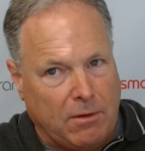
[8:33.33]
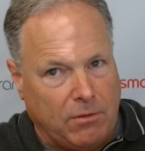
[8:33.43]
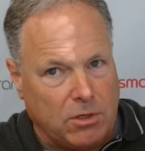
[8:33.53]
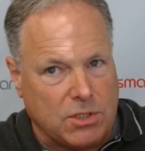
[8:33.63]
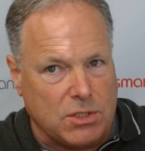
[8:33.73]

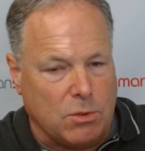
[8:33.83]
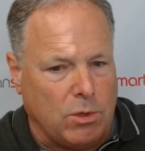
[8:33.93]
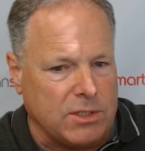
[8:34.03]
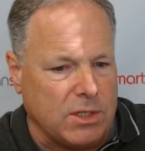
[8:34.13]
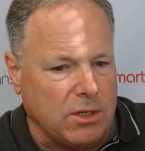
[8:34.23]
versus the
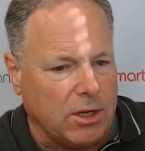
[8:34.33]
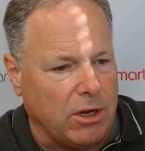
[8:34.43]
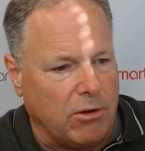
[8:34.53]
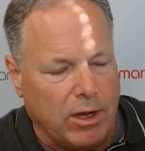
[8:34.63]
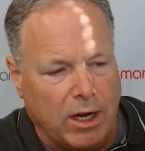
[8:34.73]
ones that you're going
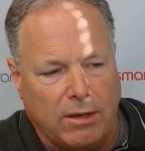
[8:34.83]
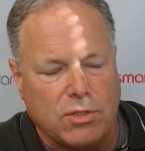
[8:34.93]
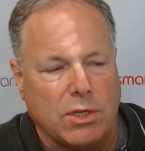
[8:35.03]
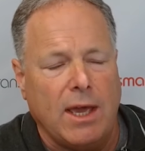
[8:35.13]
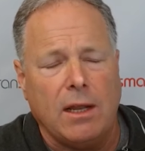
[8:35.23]
to run off.
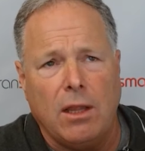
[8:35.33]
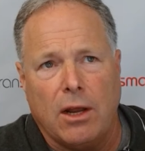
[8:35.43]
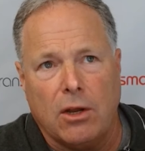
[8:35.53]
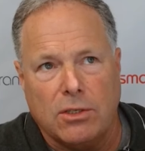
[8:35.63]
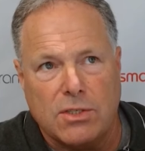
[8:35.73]
So you had a lot
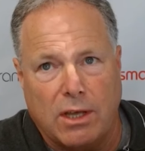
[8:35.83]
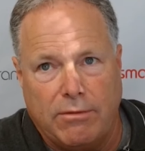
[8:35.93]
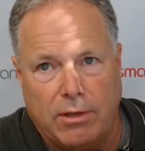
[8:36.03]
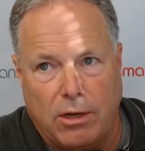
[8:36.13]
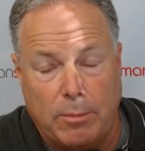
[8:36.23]
of good
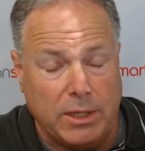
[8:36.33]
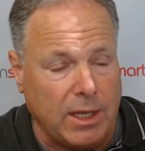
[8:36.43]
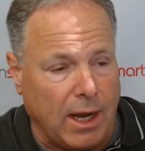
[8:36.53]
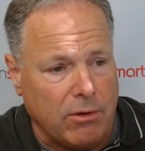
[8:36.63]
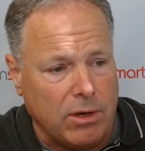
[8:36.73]
stuff in there. But the
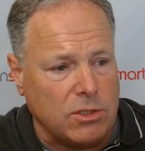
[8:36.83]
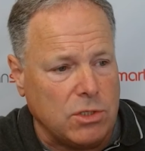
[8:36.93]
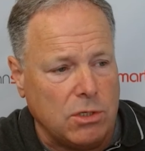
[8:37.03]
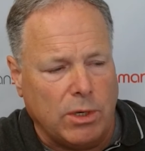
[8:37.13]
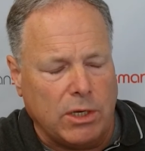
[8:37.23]
irony
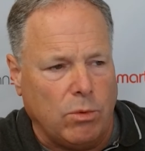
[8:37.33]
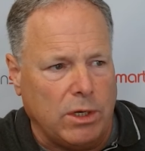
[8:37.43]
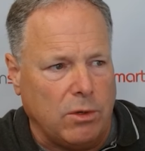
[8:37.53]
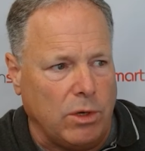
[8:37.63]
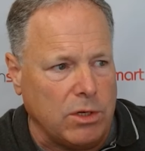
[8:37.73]
too,
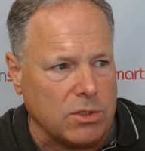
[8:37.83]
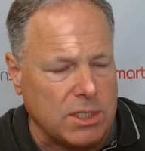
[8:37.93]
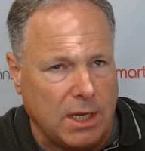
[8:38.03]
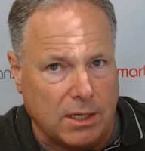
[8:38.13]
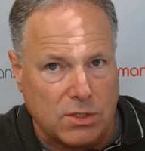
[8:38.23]
what what you're
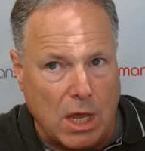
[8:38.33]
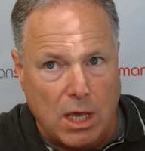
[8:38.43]
saying is